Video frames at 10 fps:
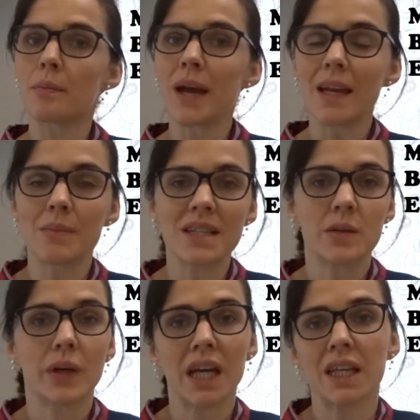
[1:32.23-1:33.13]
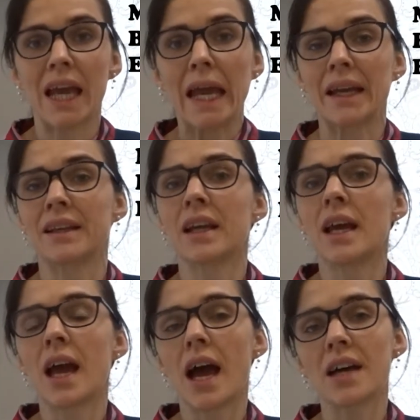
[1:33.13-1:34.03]
baby's weight gain,
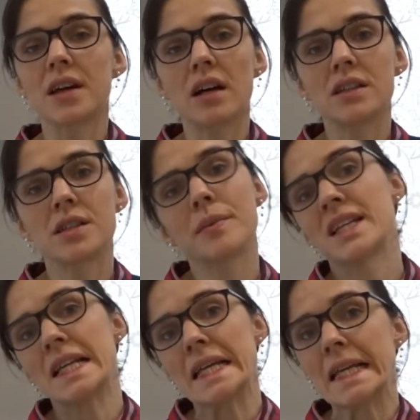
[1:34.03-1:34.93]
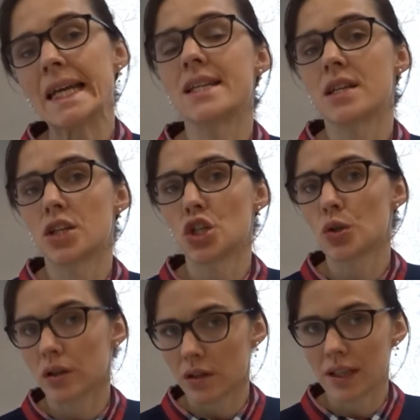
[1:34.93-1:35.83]
and ultimately lead
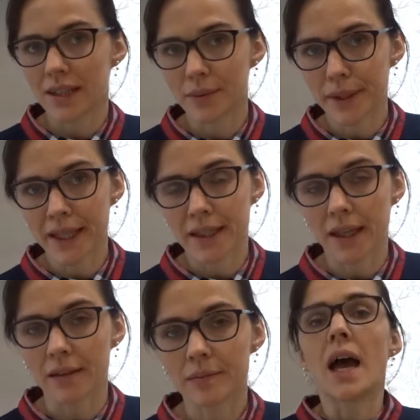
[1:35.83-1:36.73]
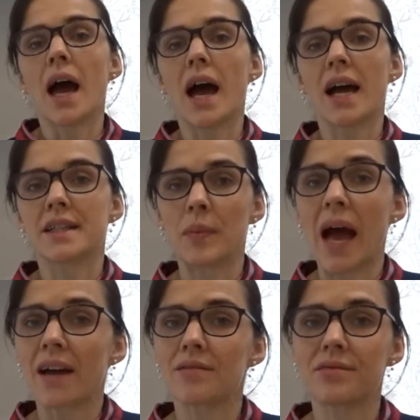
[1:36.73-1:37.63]
to early weaning. And
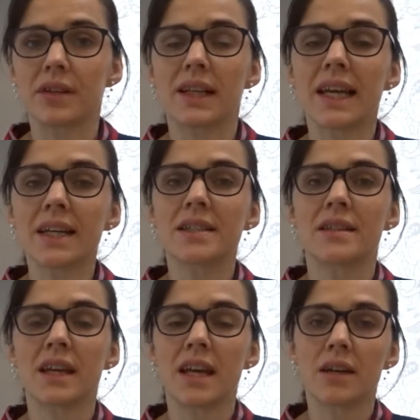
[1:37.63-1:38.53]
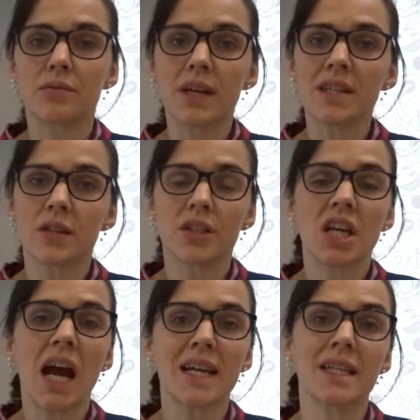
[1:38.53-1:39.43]
I've linked the research
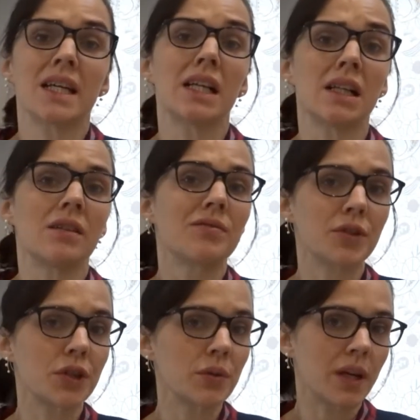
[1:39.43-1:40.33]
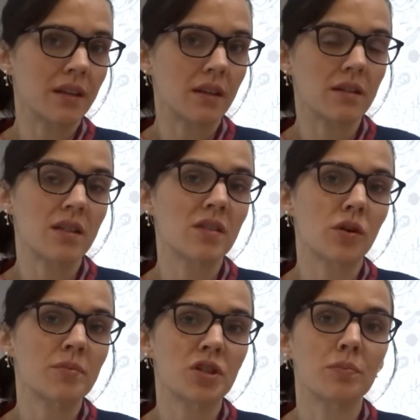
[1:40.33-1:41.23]
article for you in the
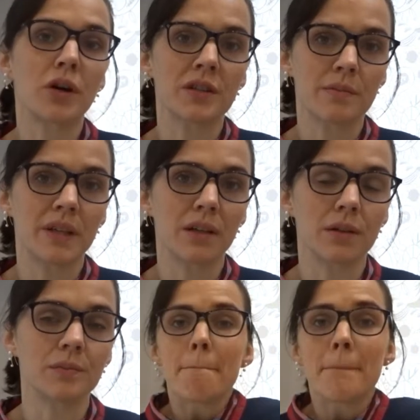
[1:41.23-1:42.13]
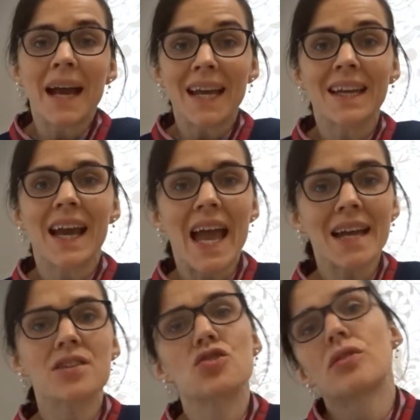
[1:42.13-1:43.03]
description box below. Paying
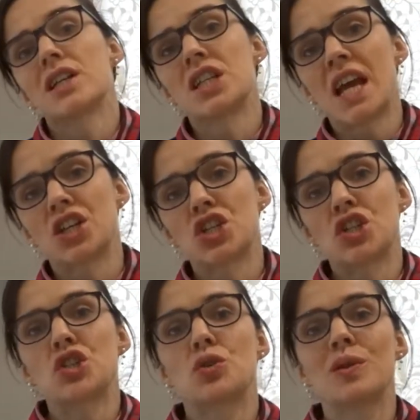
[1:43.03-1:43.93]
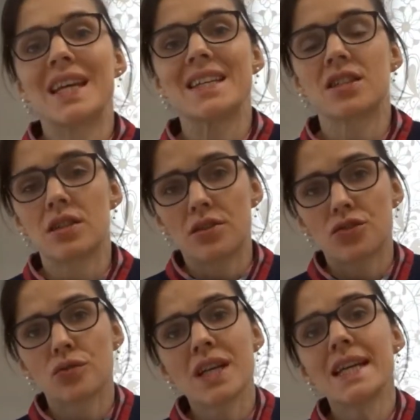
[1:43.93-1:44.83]
extra attention to these
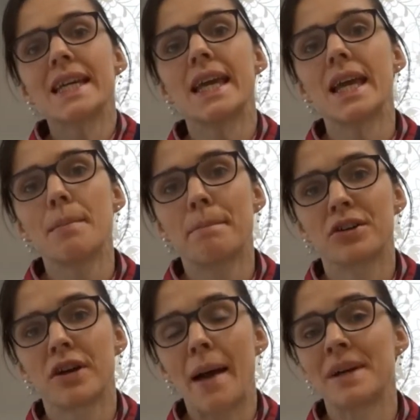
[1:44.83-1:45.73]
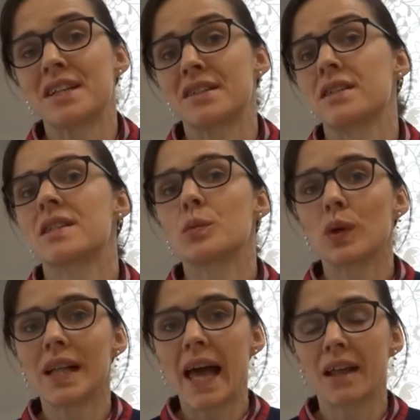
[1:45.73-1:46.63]
3 key parameters
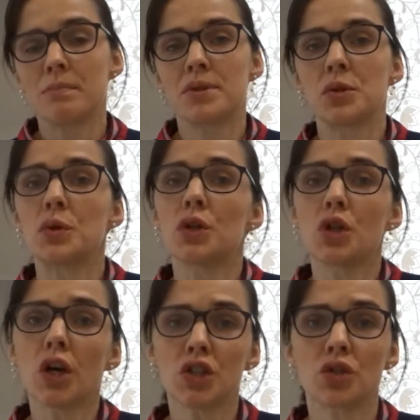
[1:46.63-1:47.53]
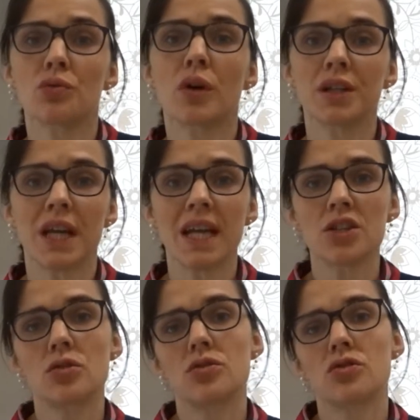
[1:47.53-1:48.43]
will help you not to run
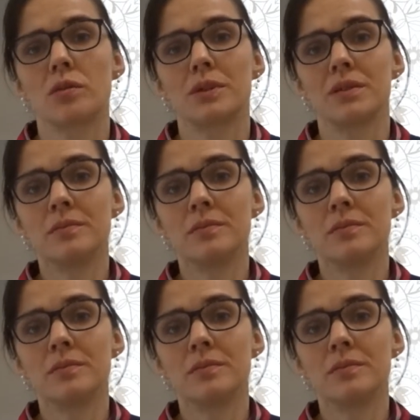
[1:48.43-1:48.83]
into trouble.